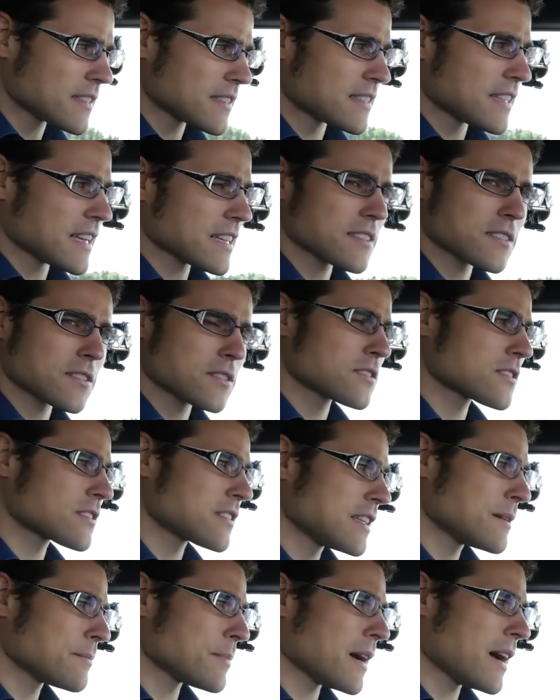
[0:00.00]
doesn't
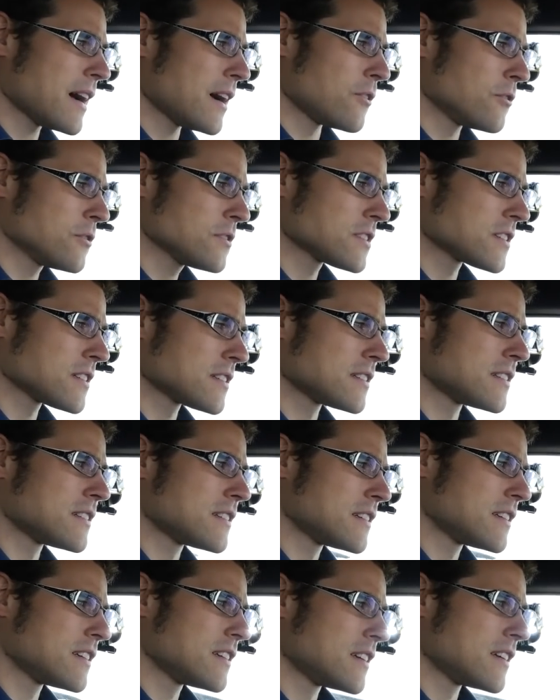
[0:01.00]
slip out.
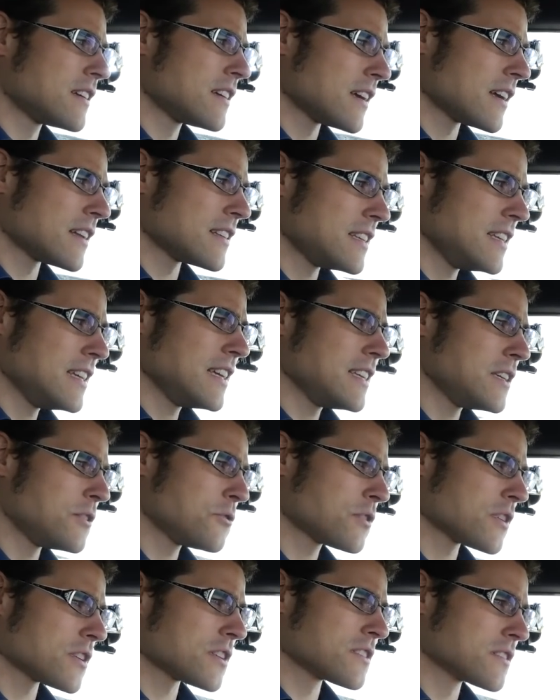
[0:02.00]
And here you
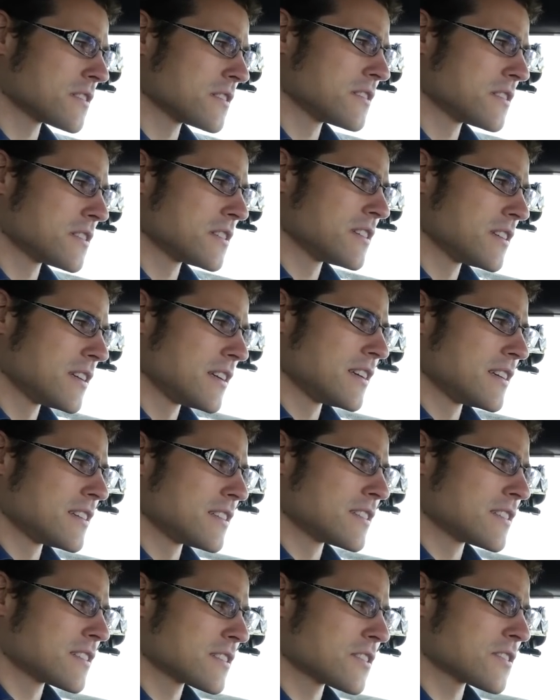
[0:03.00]
can
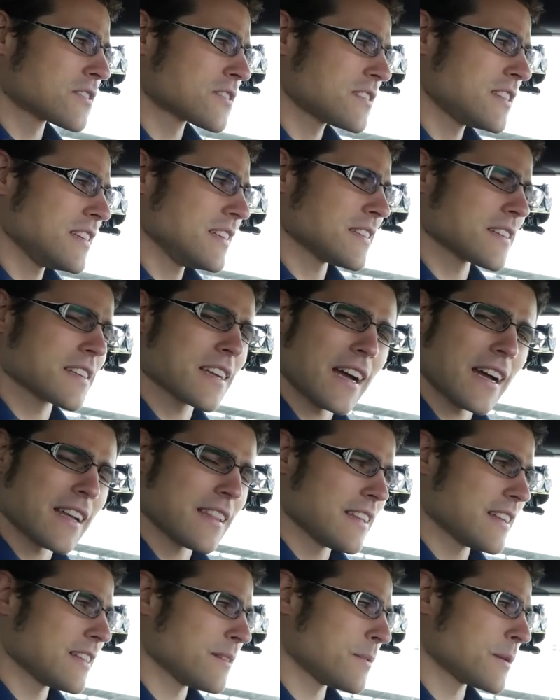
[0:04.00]
just steer the car a
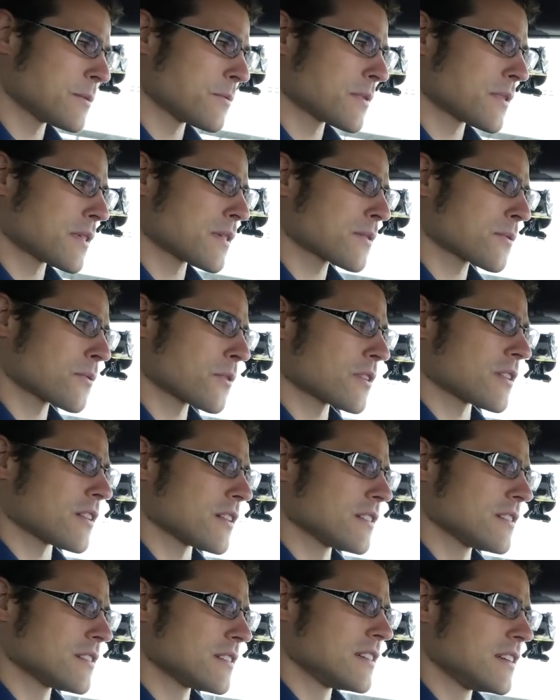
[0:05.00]
little bit with the
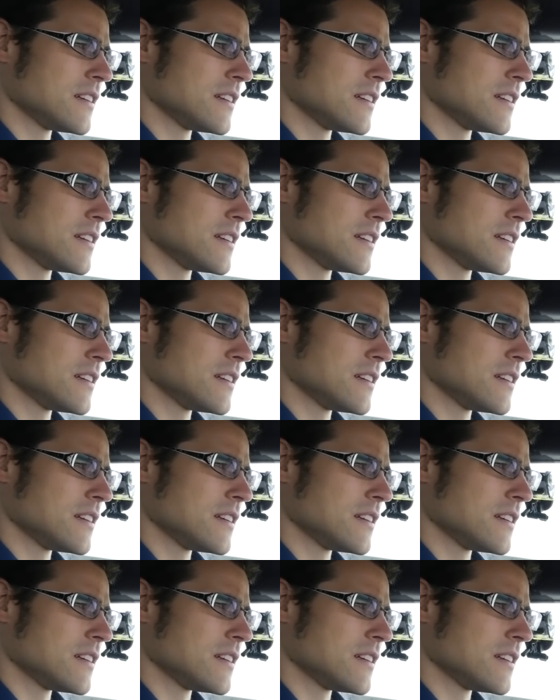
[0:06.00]
throttle.